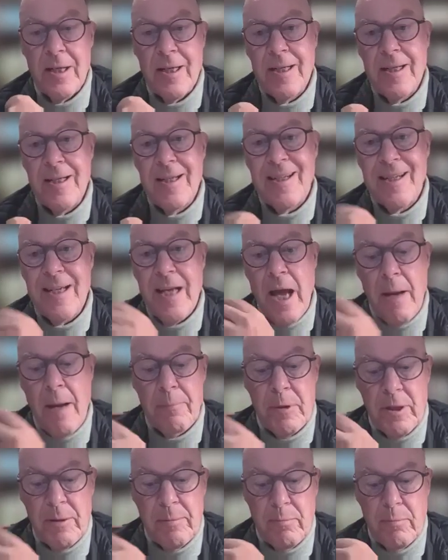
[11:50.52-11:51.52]

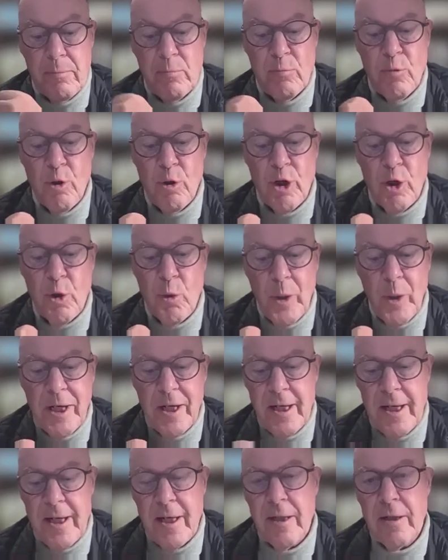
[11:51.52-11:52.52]
adapt more
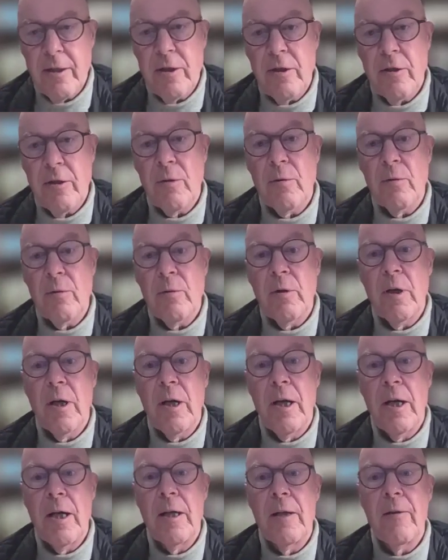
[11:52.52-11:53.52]
quickly to
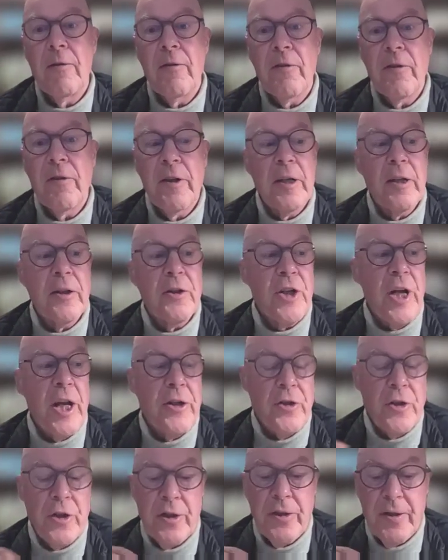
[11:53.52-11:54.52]
the
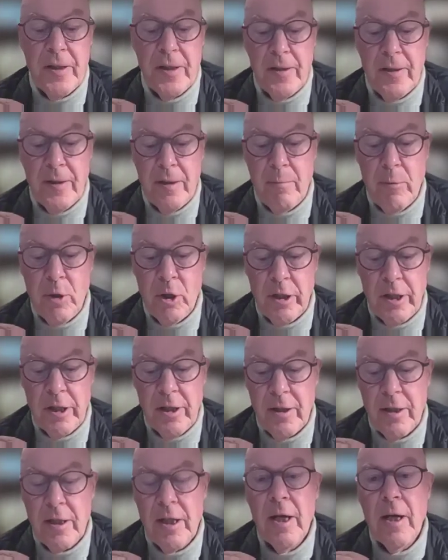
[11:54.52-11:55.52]
changes in the market.